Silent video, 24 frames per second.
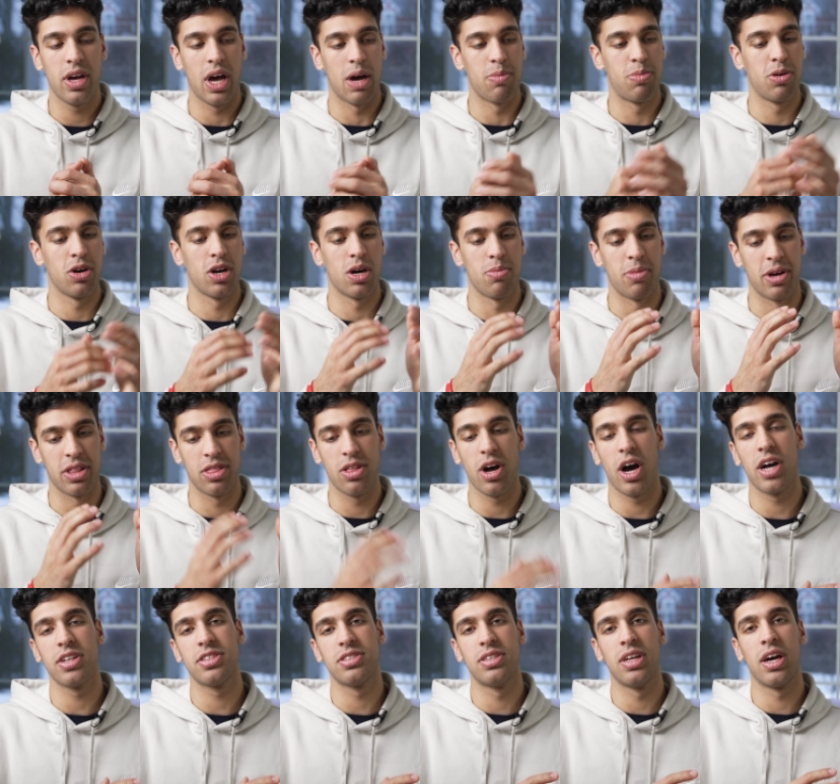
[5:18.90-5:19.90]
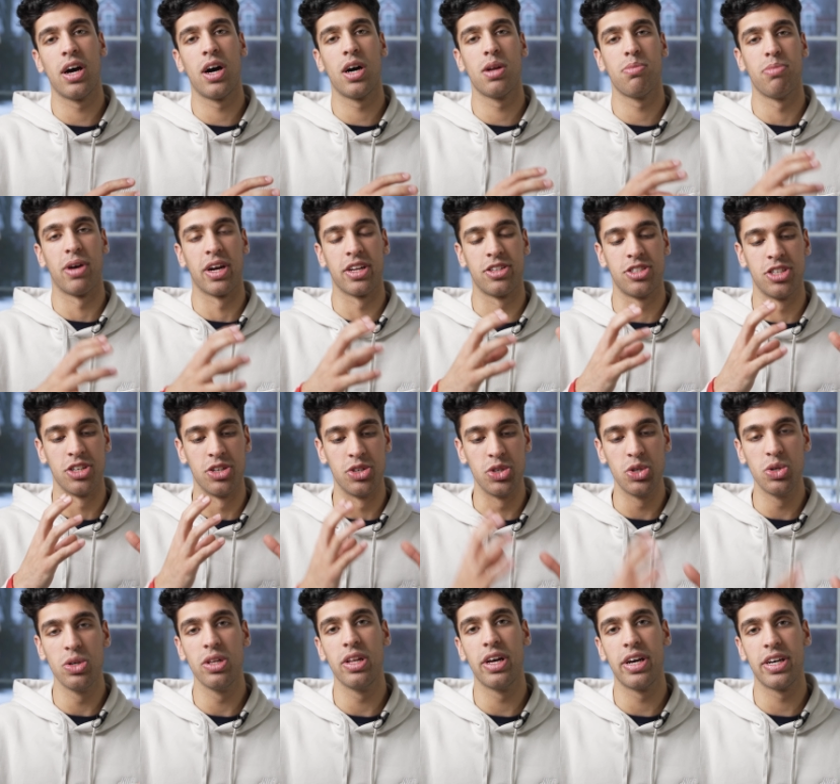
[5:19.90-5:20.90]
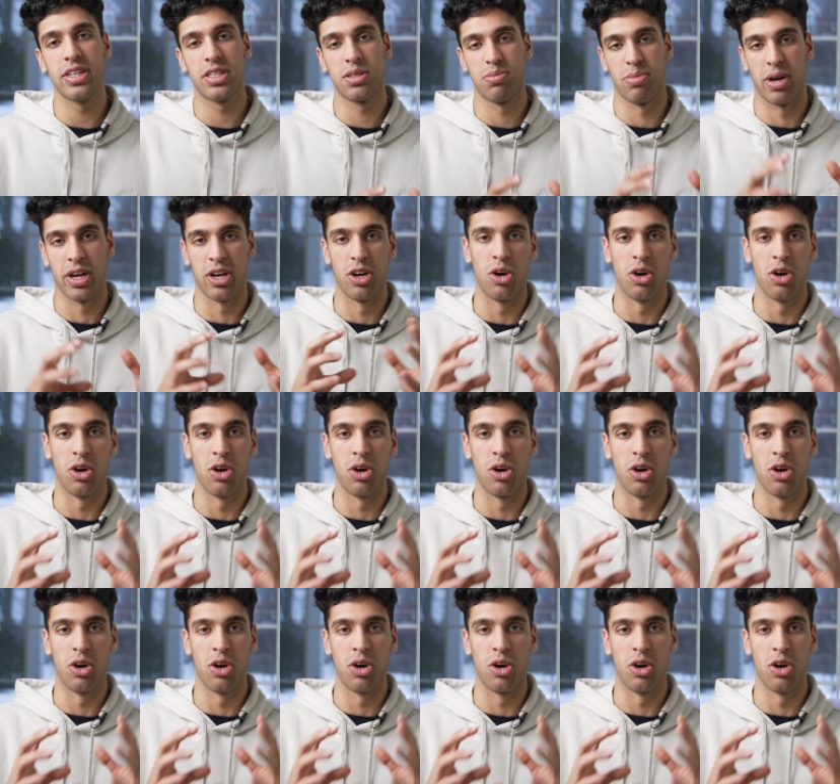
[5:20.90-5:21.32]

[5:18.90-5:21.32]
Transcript: I put all my thoughts down, my to-do list, my